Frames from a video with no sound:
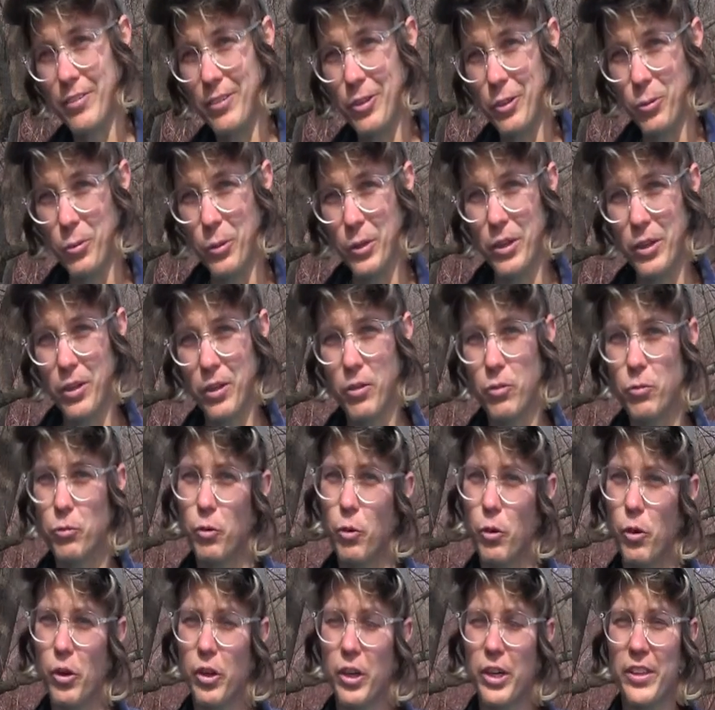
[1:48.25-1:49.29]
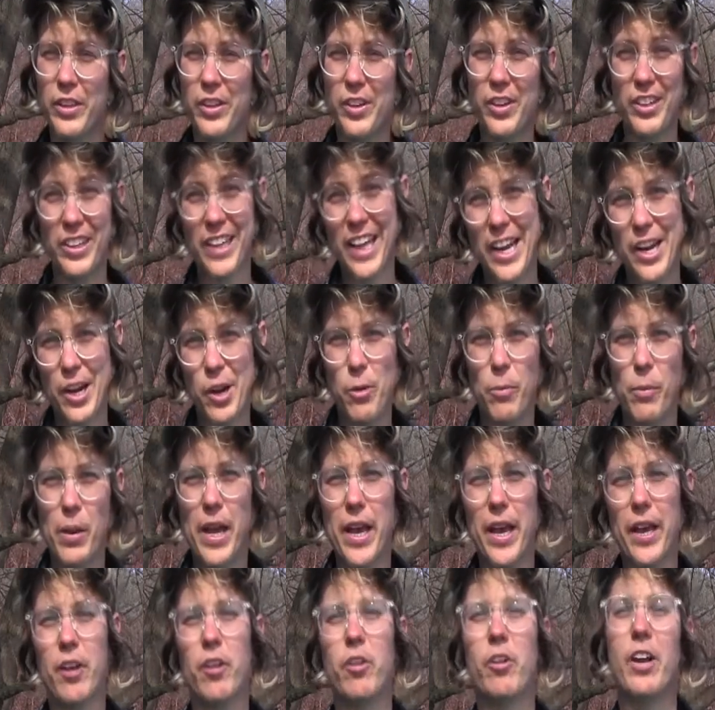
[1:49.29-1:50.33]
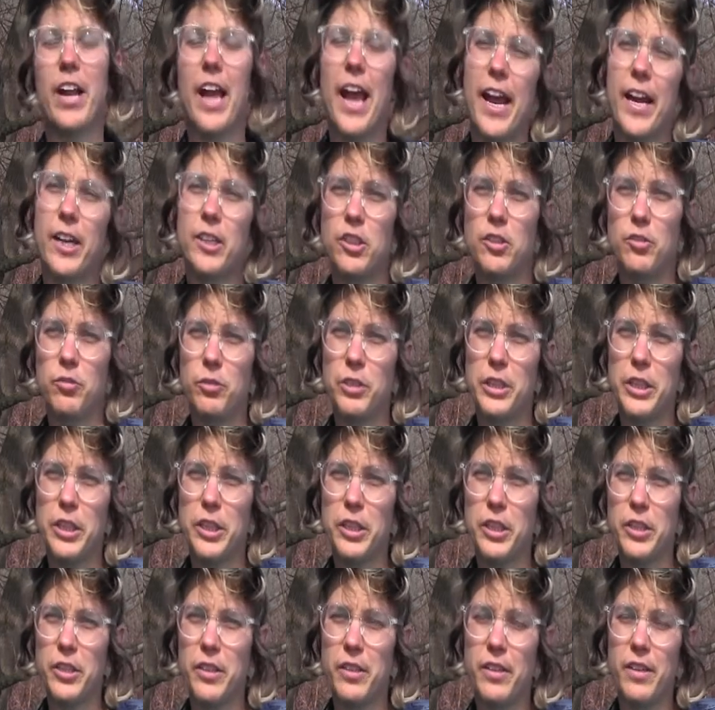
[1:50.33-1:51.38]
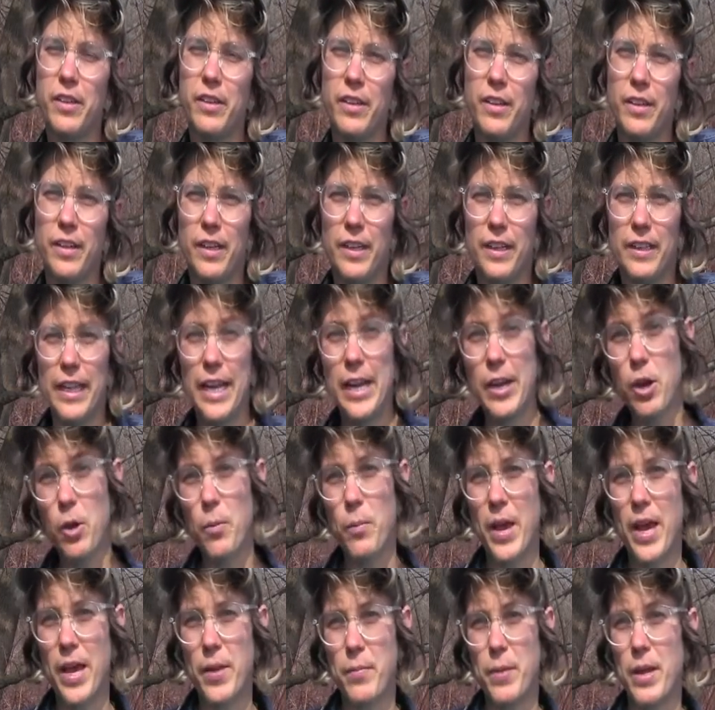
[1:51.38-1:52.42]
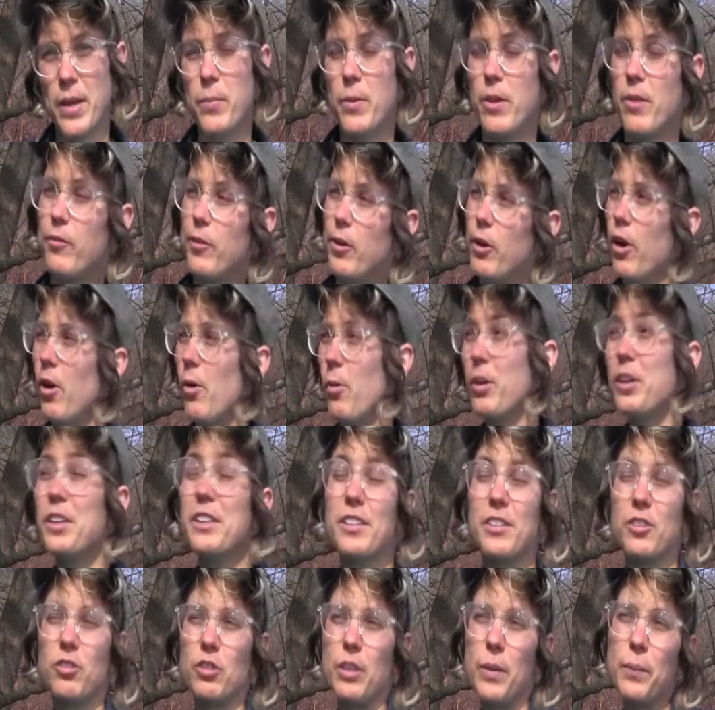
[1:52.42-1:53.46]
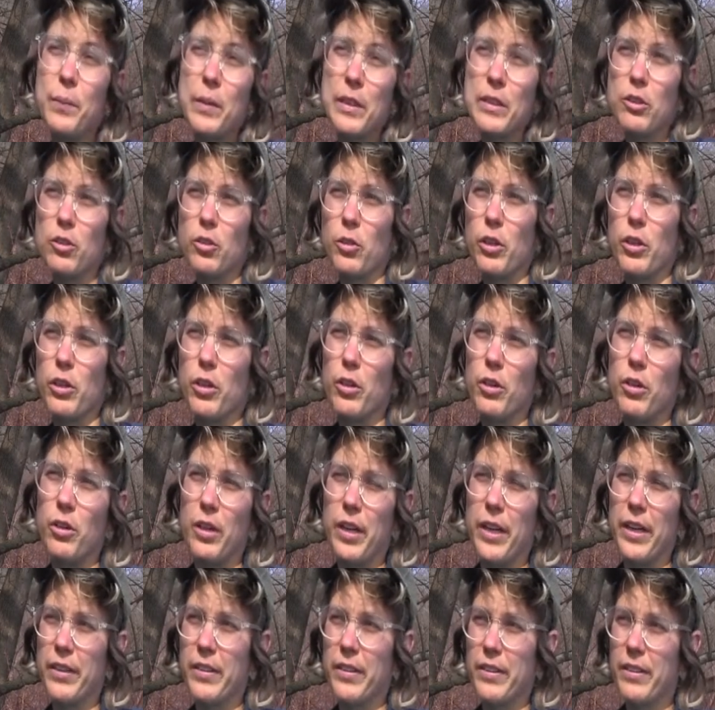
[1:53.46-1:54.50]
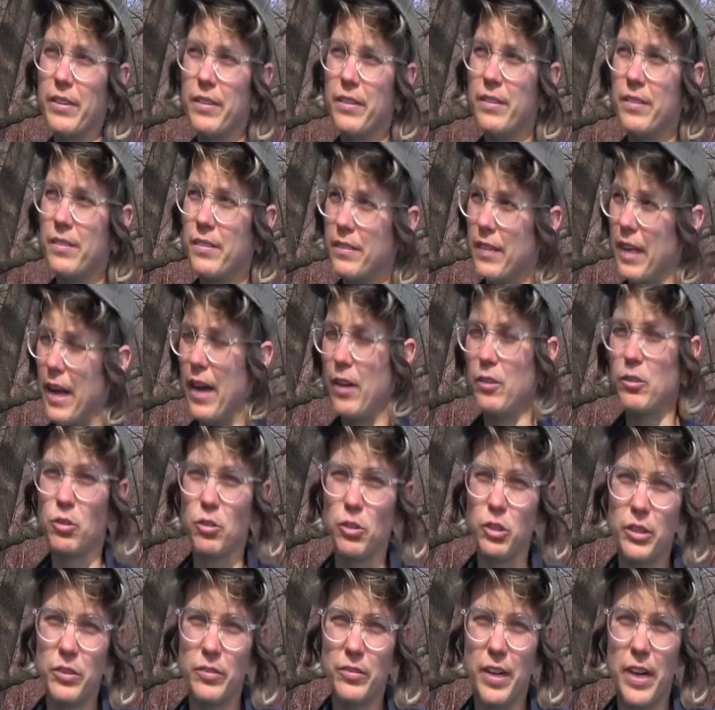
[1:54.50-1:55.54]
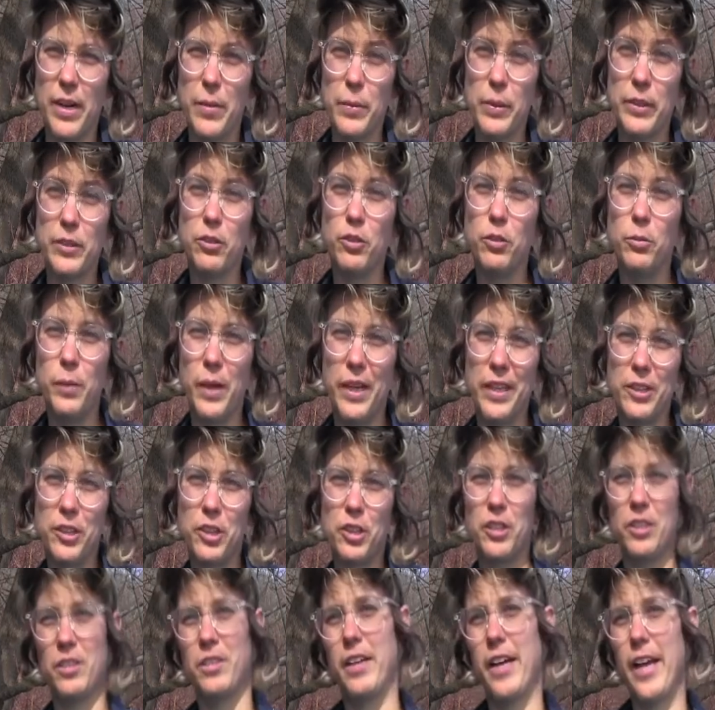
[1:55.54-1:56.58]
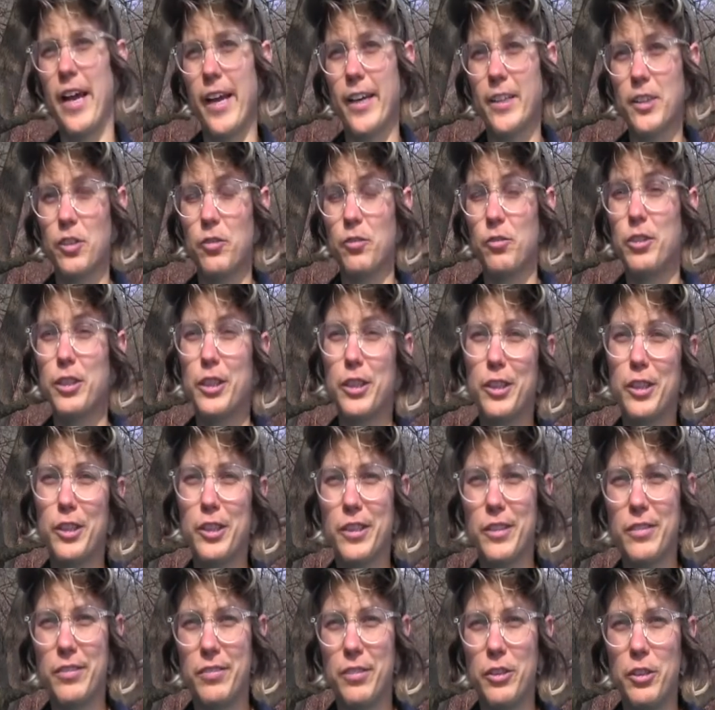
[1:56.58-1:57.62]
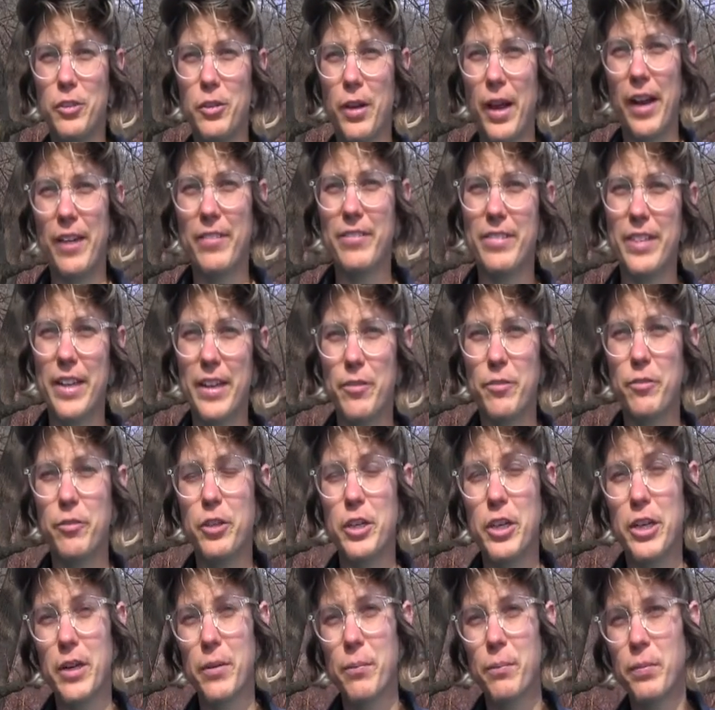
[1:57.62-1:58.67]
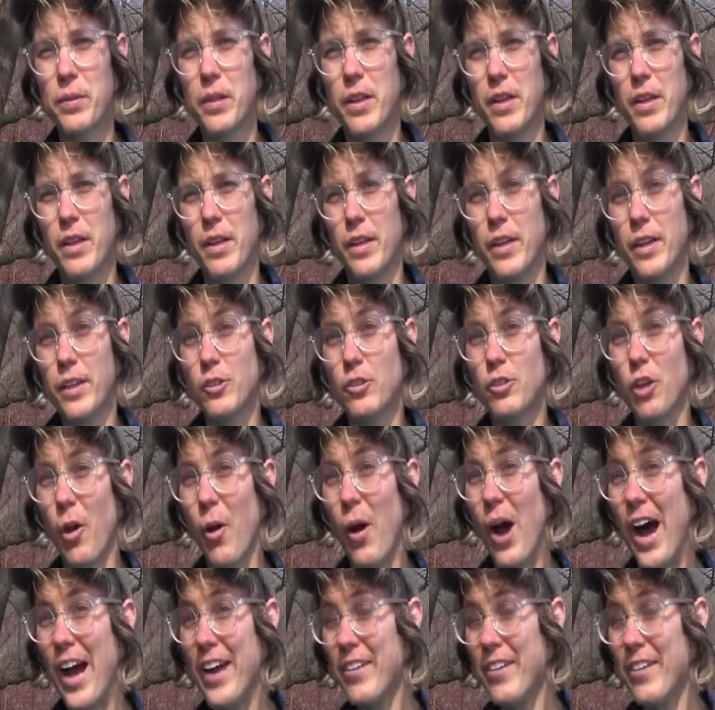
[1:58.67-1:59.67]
if you will, for either a Lego man or an action figure. Lego man maybe if you don't want to disrupt the soil and outdoor environment too much, action figure if you have that freedom. So